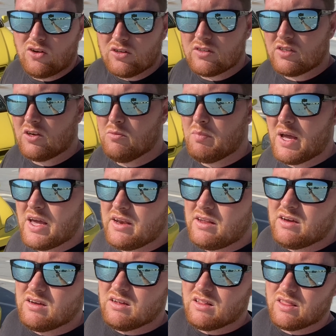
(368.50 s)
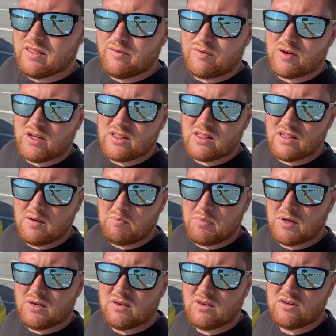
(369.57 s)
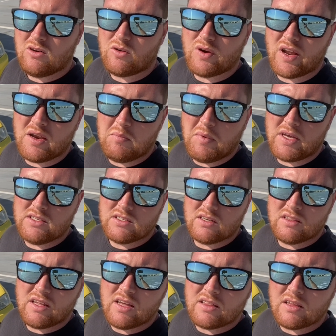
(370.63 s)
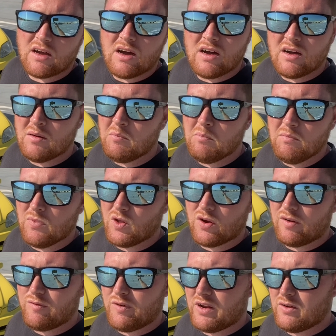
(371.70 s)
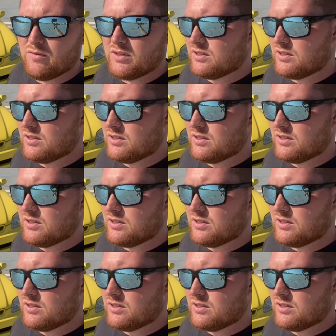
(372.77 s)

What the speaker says: so bad, the front lip. Already mentioned that I'm not a fan of this